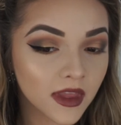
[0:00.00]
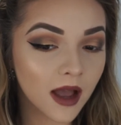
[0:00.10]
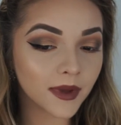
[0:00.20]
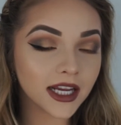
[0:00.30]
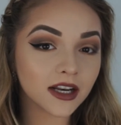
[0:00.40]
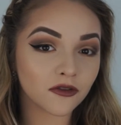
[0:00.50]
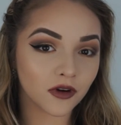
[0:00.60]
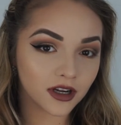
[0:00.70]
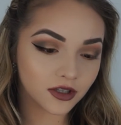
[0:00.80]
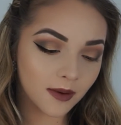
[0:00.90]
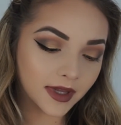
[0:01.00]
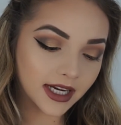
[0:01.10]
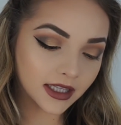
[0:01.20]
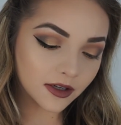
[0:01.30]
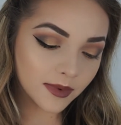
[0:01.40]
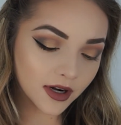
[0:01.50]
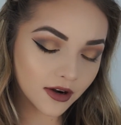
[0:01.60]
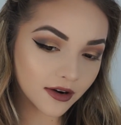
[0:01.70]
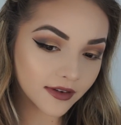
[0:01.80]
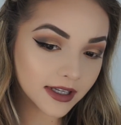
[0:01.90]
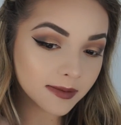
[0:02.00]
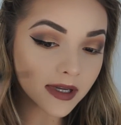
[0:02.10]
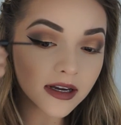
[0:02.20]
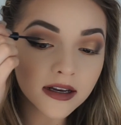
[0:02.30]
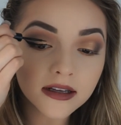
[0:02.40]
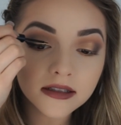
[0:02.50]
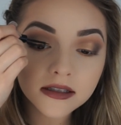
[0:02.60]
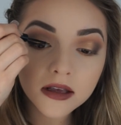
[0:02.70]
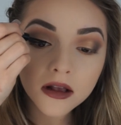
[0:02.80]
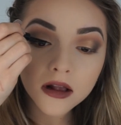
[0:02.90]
I'm like in a rush, so I'm like a little bit nervous because